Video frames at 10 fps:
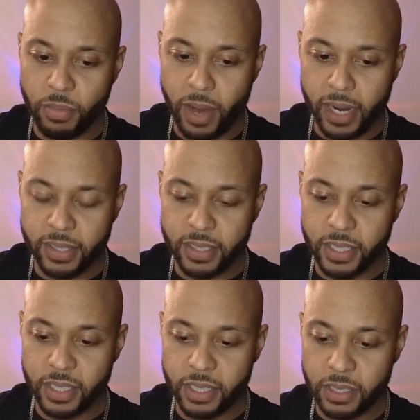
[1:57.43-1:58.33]
Braxton
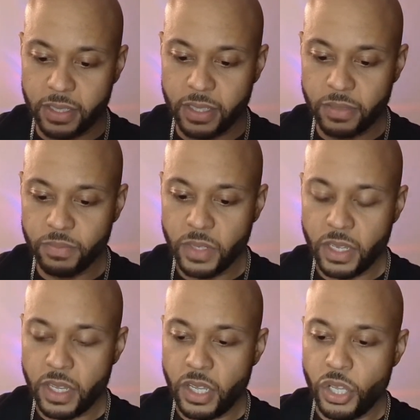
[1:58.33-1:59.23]
is,
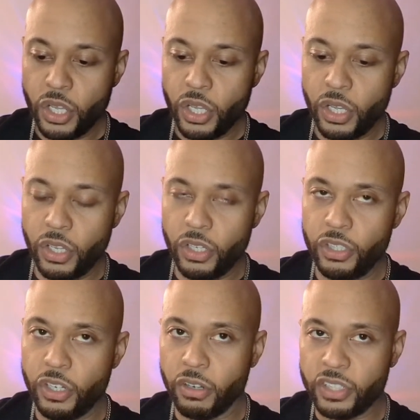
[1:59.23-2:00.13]

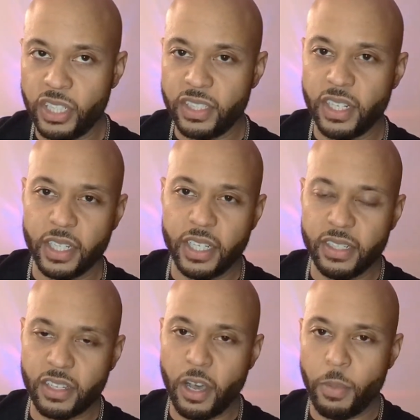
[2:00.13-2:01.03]
you know, she's done
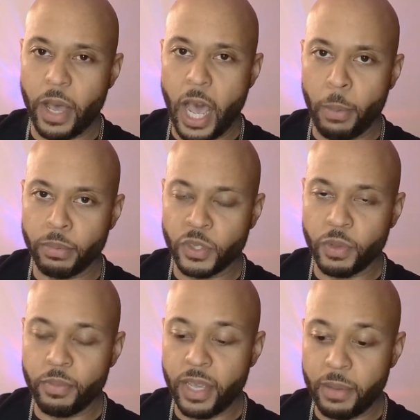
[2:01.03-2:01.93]
these couple albums
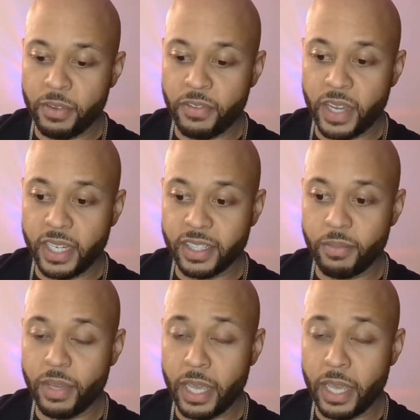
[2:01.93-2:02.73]
with Babyface, and